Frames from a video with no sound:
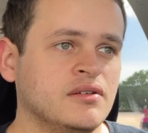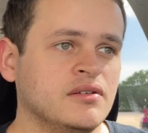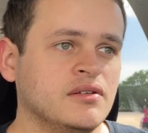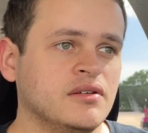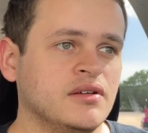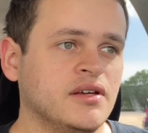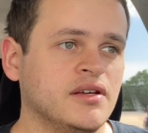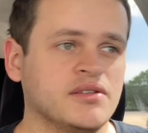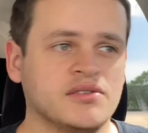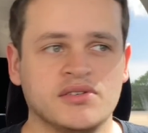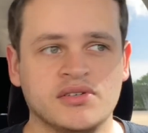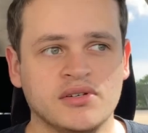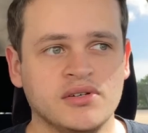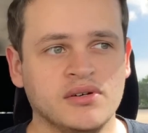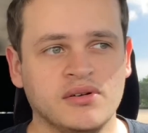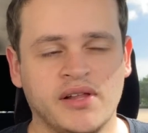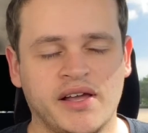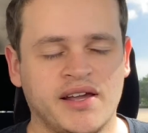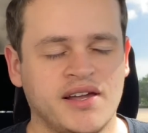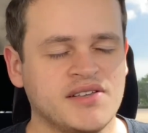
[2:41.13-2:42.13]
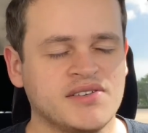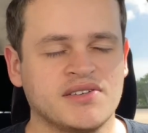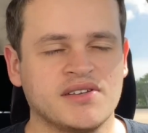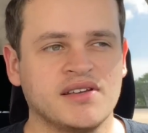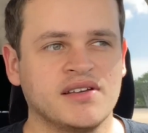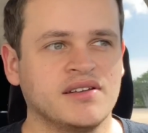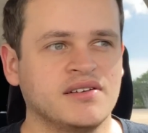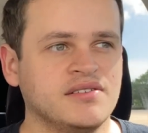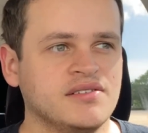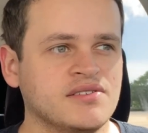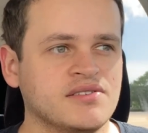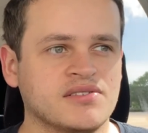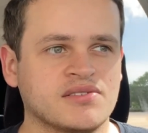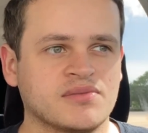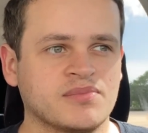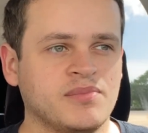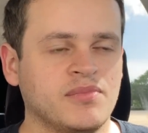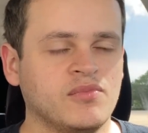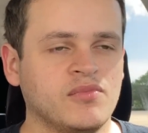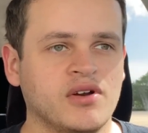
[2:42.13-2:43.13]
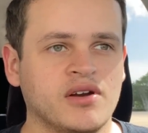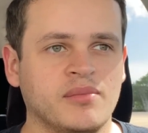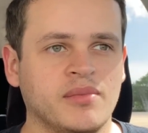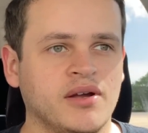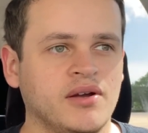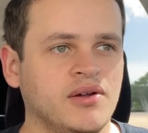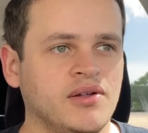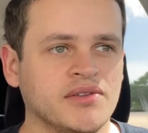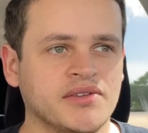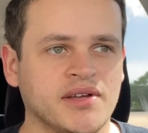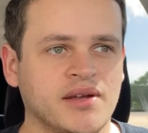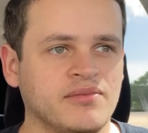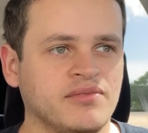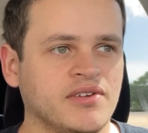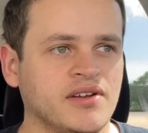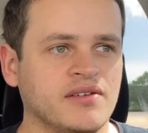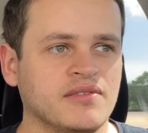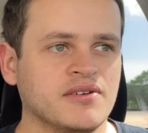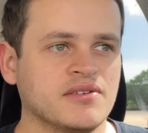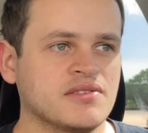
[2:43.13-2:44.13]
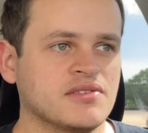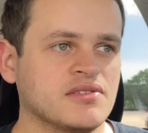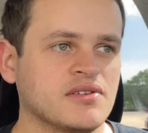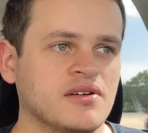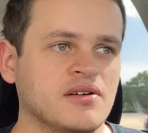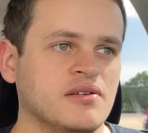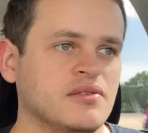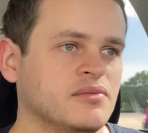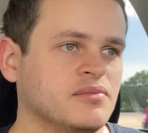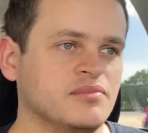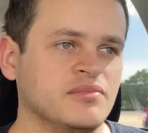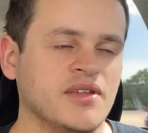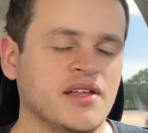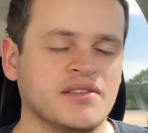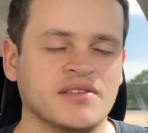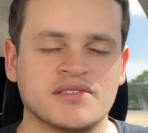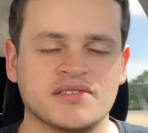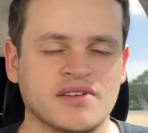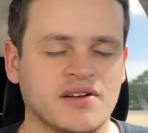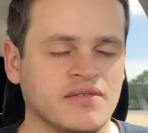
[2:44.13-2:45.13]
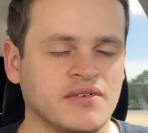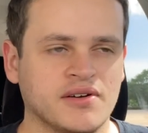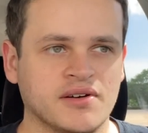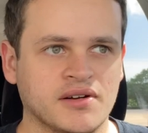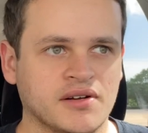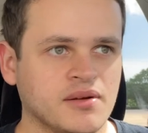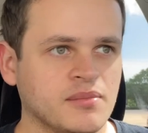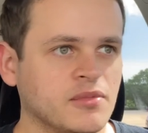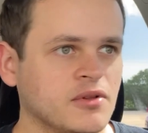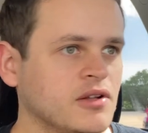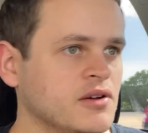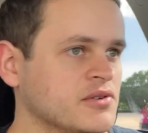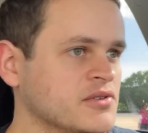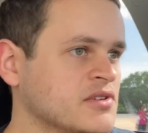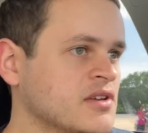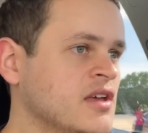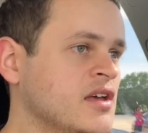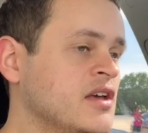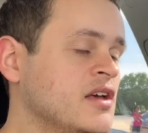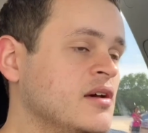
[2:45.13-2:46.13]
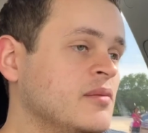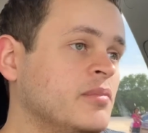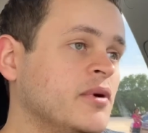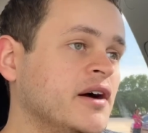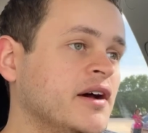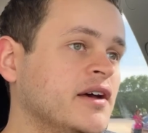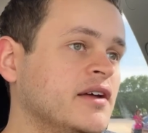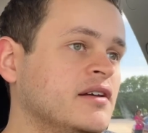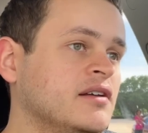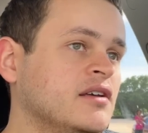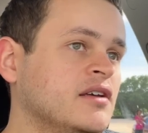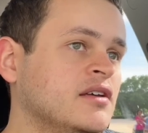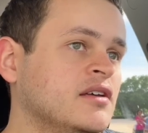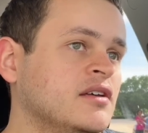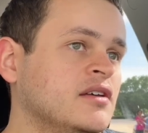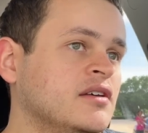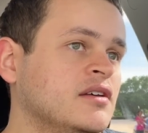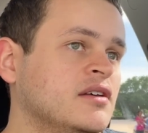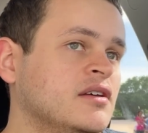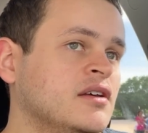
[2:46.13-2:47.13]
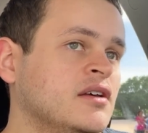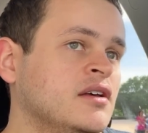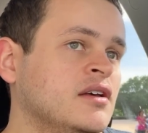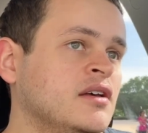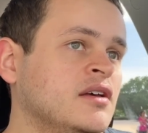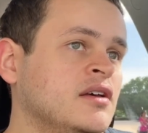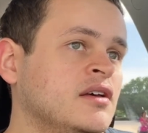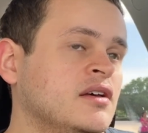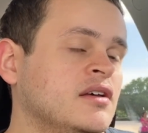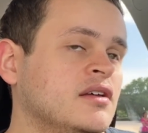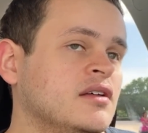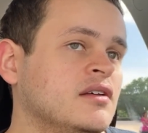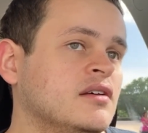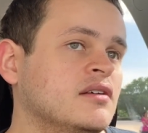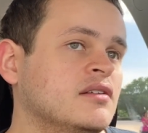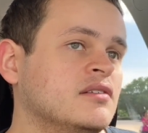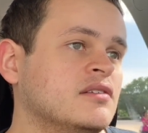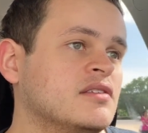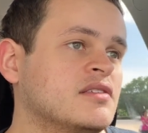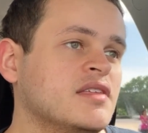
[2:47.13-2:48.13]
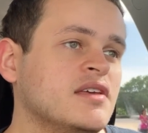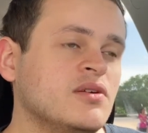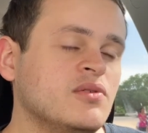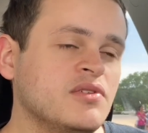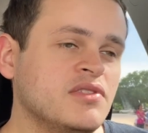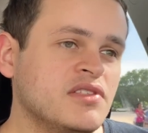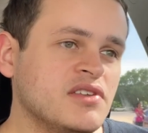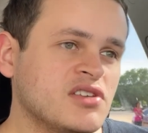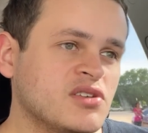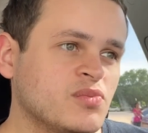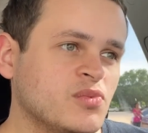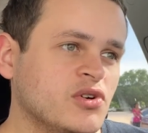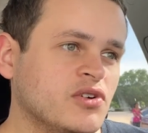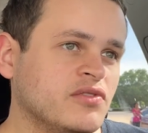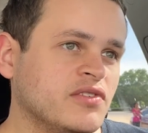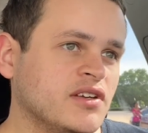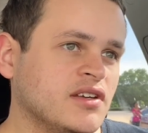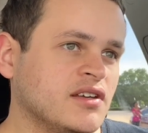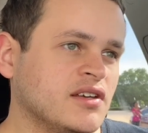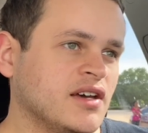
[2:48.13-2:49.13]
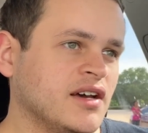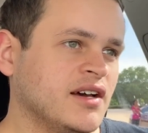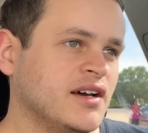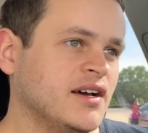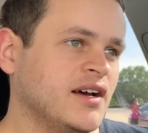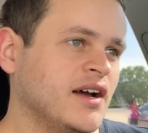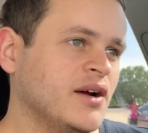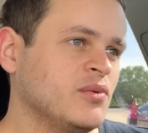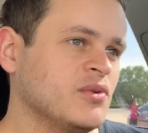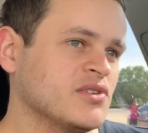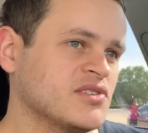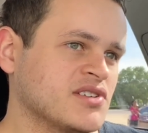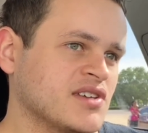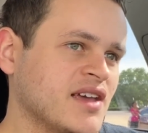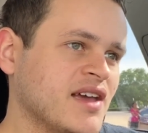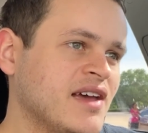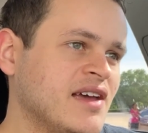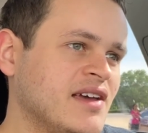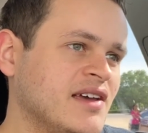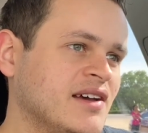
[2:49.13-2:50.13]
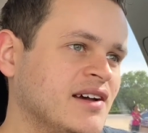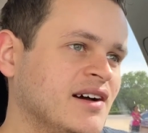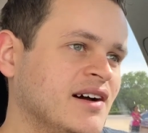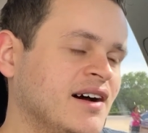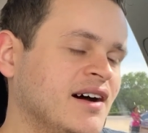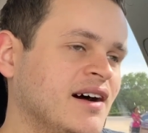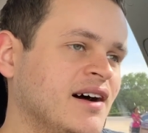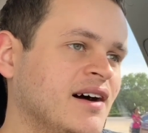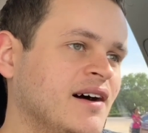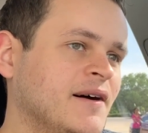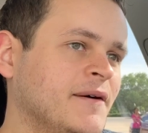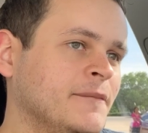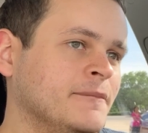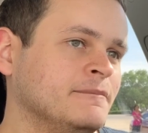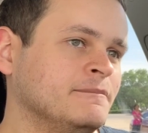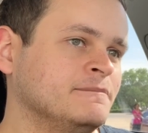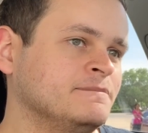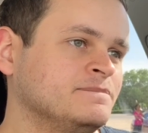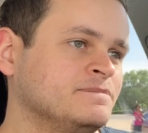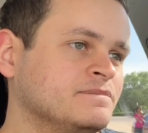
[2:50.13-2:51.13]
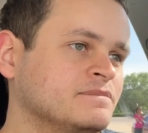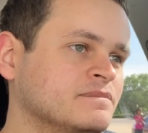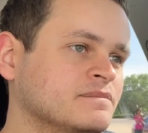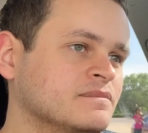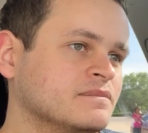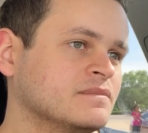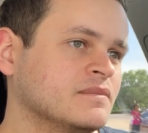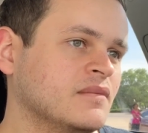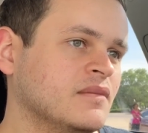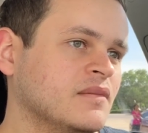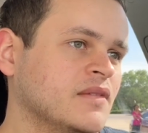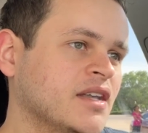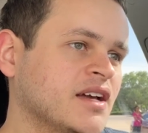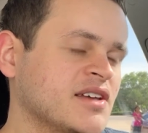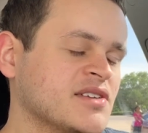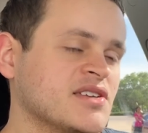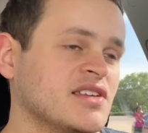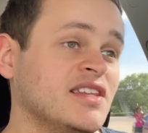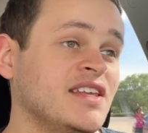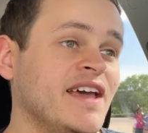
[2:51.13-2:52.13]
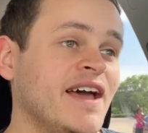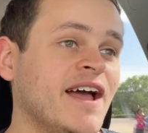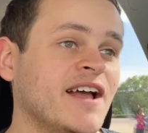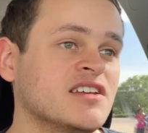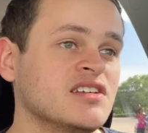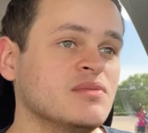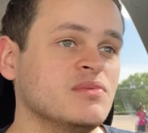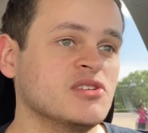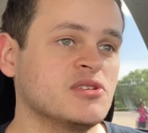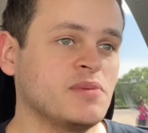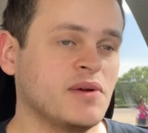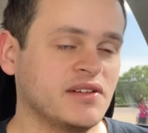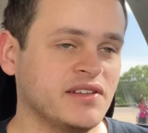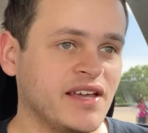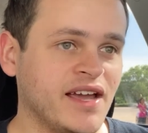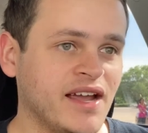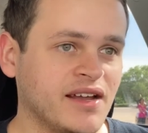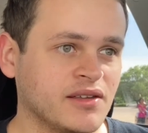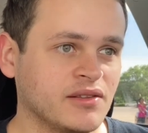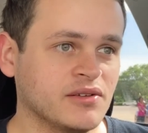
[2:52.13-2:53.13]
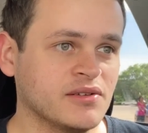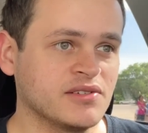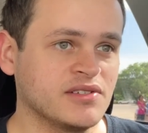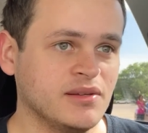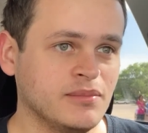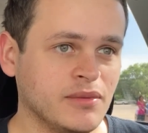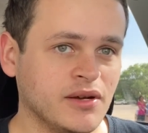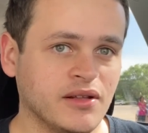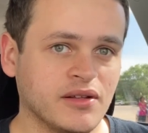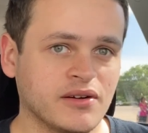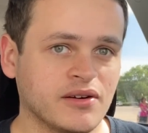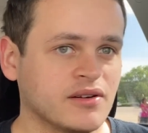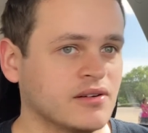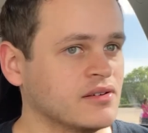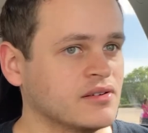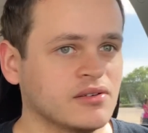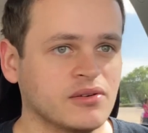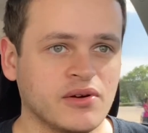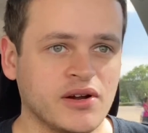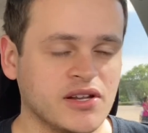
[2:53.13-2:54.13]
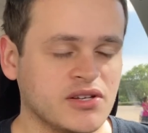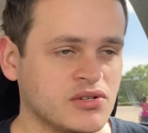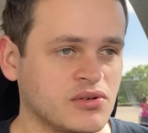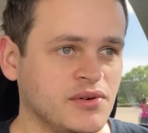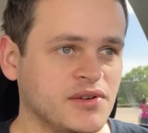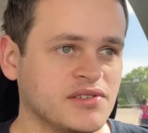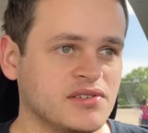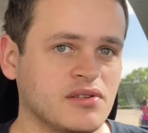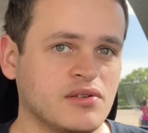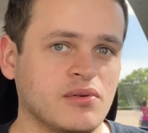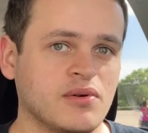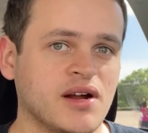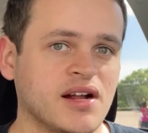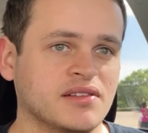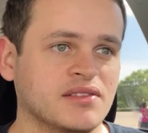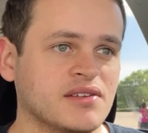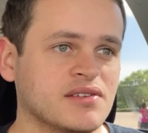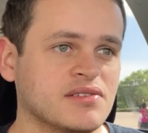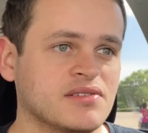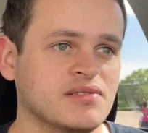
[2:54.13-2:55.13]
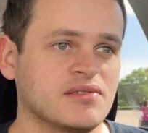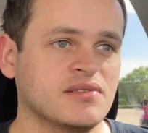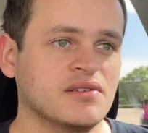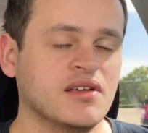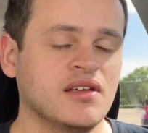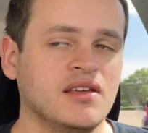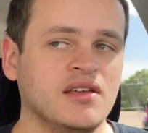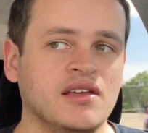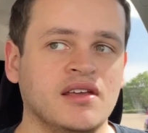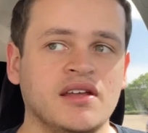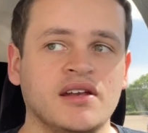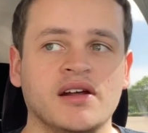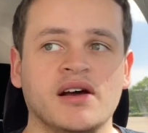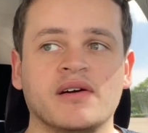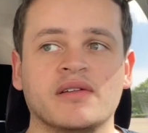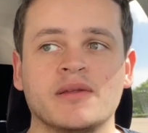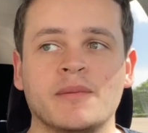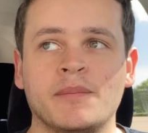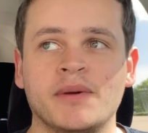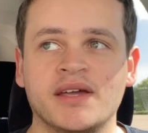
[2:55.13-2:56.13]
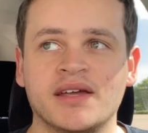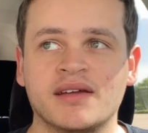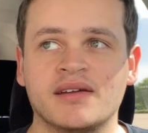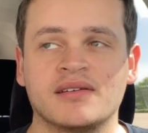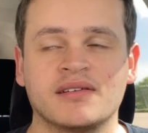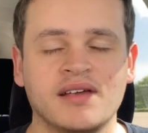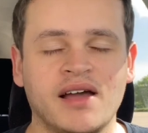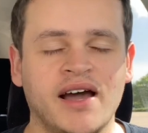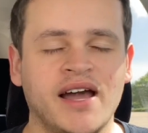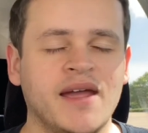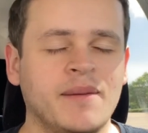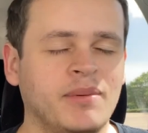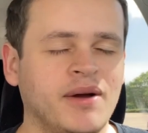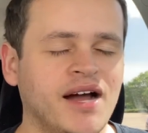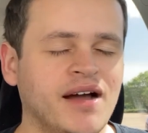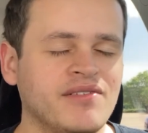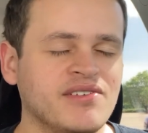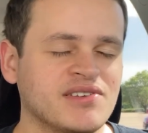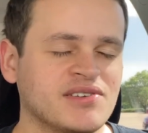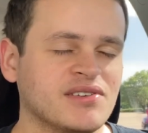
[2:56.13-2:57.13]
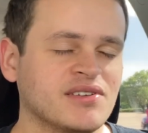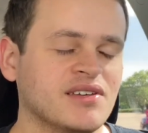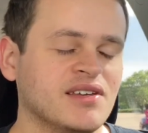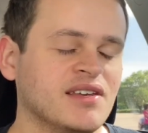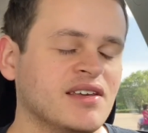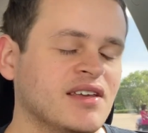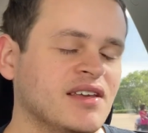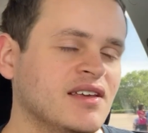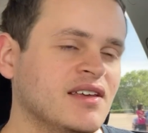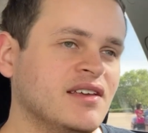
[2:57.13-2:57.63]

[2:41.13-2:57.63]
And 2, like I said, is one of my all-time favorites, so nothing's ever going to come close. But the thing with this movie, I will say, like I said, the action was spectacular. Tim Miller, great choice to direct this. And the big hype, obviously.